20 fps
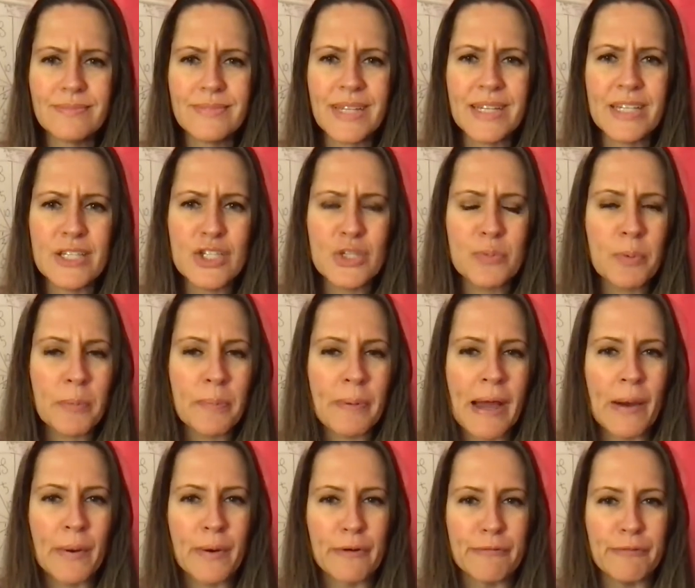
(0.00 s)
It's super
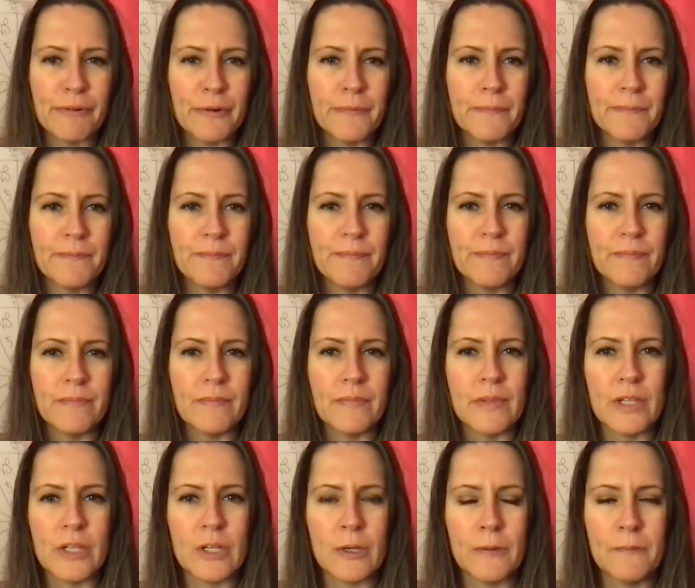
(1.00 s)
powerful,
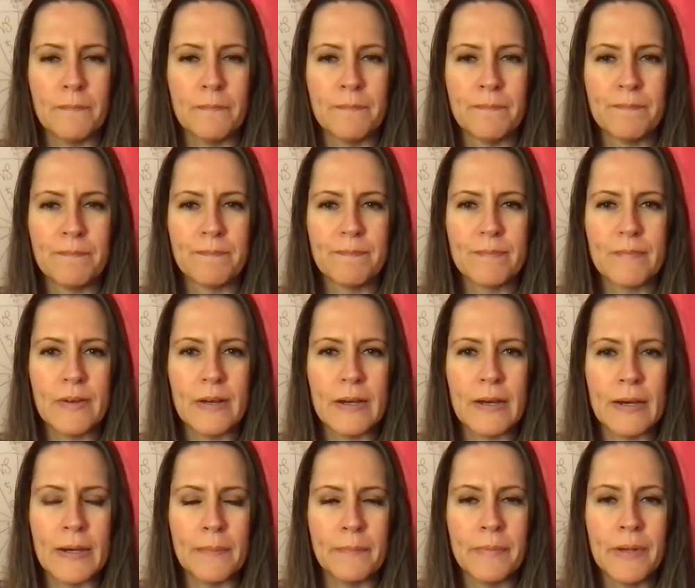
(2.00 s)
you
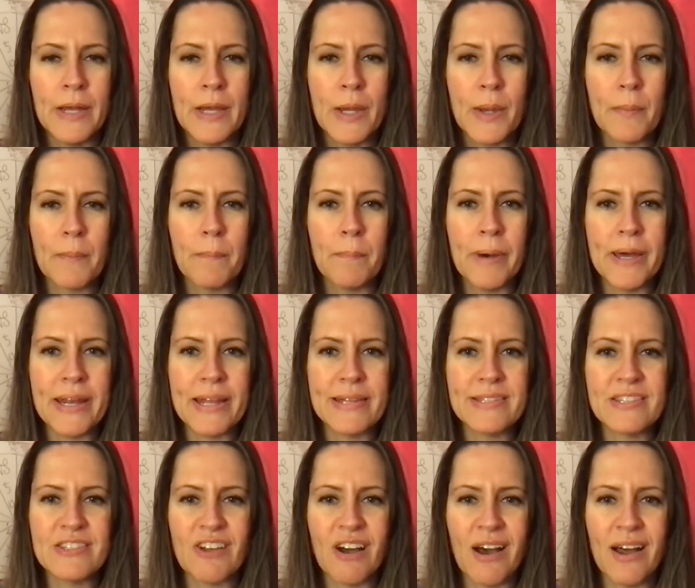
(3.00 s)
know? But
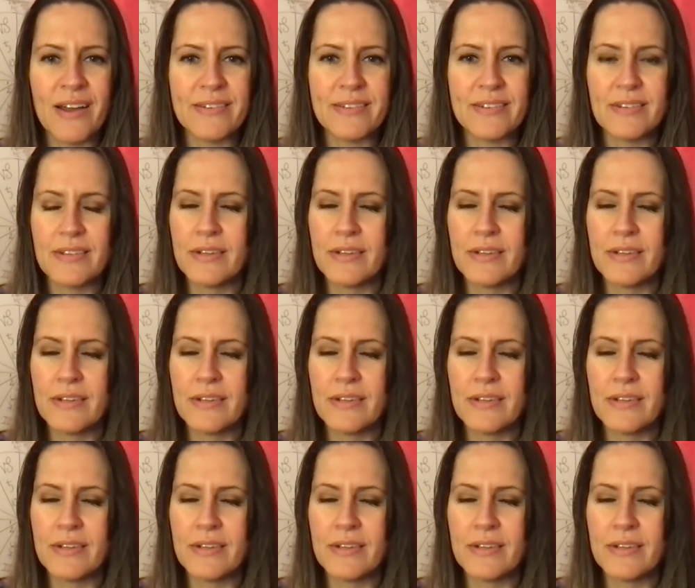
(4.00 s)
it's not